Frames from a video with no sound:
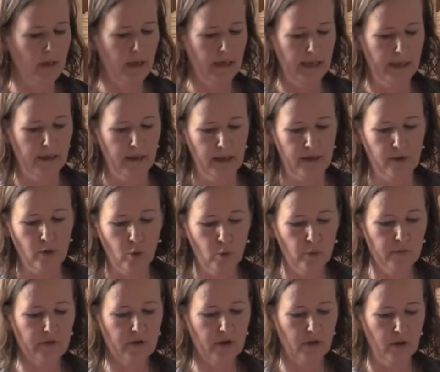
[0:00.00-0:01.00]
an
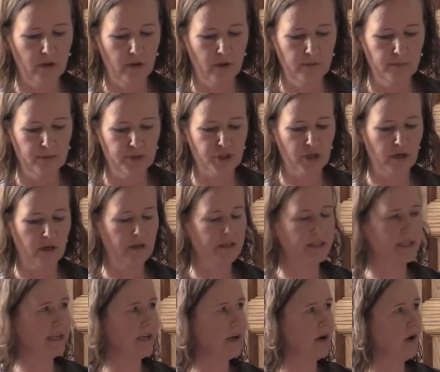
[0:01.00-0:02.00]
overall
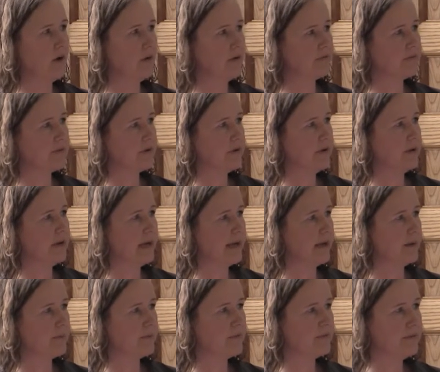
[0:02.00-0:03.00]
majority of
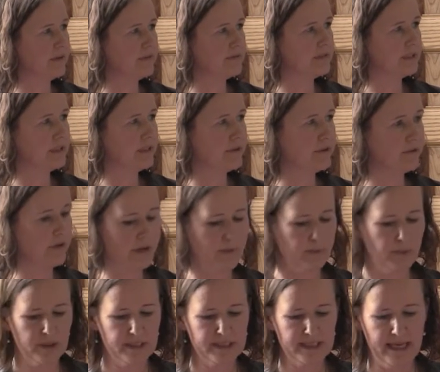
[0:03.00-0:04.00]

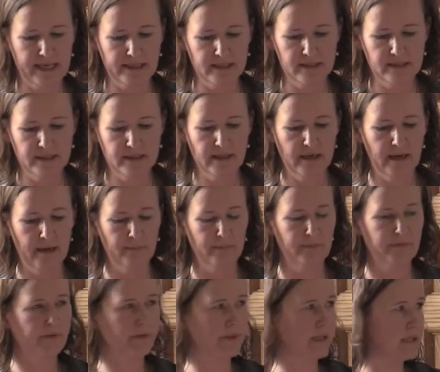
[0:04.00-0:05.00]
53%
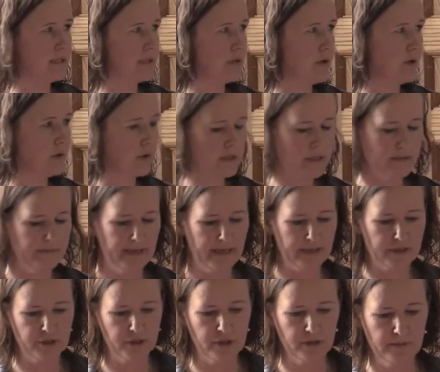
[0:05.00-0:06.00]
for this course of
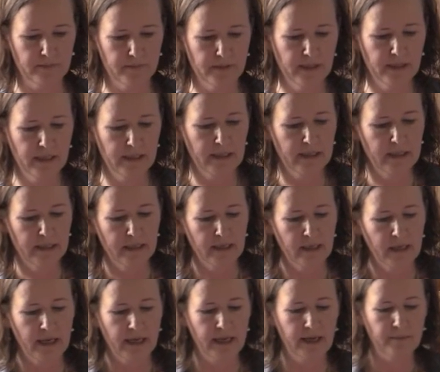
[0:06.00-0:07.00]
action.
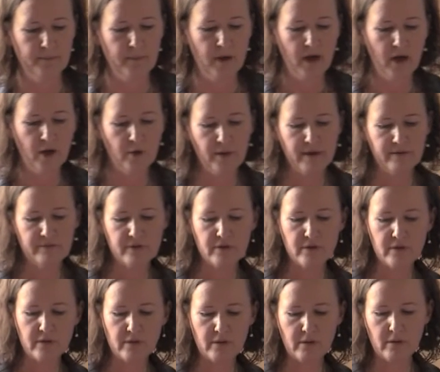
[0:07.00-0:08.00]

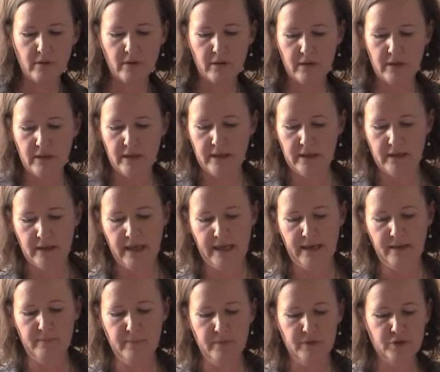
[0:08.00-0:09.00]
However,
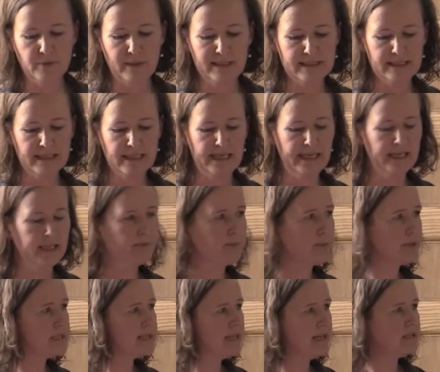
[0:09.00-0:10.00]

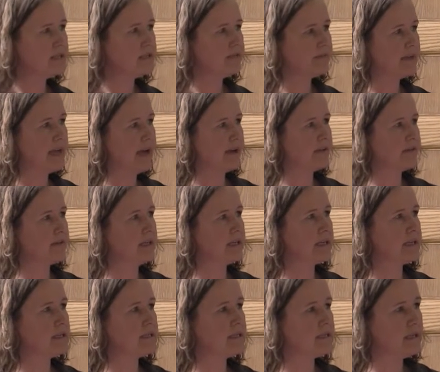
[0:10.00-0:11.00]
28% of
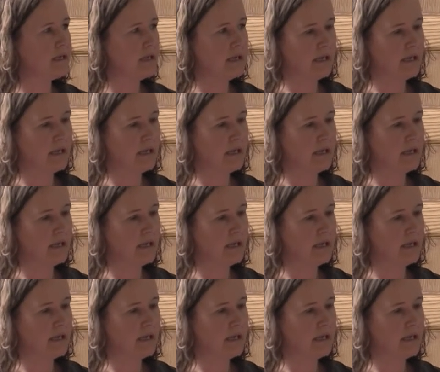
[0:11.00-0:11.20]
Catholics